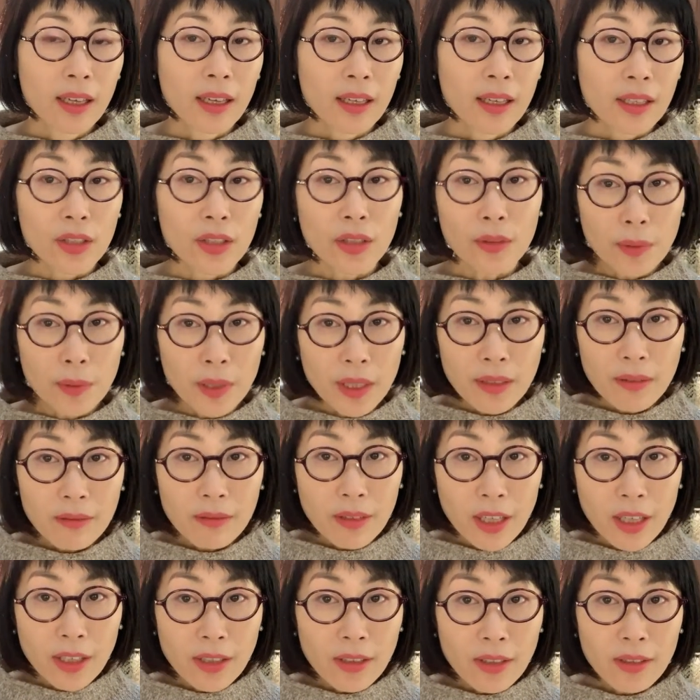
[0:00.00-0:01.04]
should be.
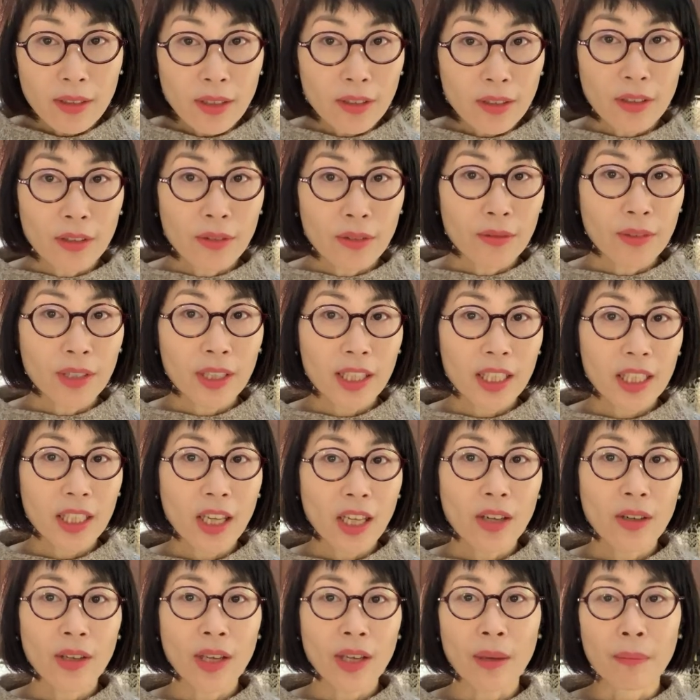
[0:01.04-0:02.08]
I don't, I don't really
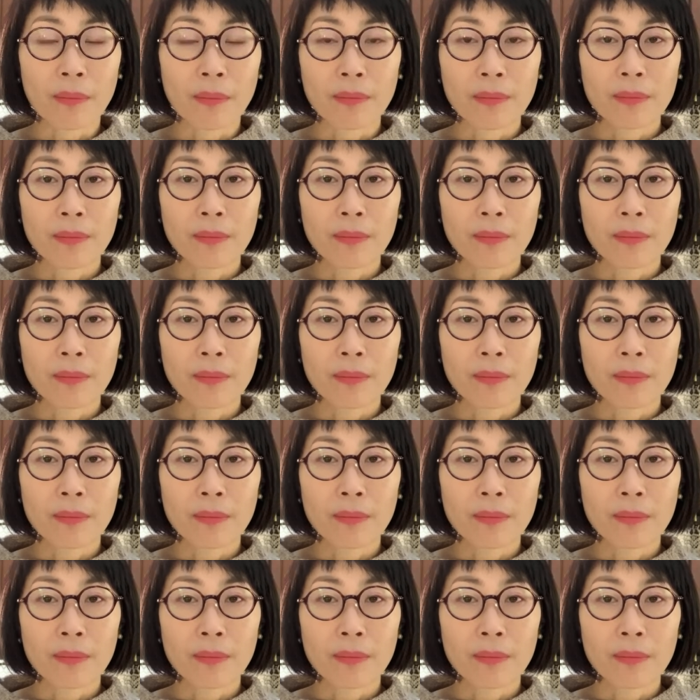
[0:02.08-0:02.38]
know him.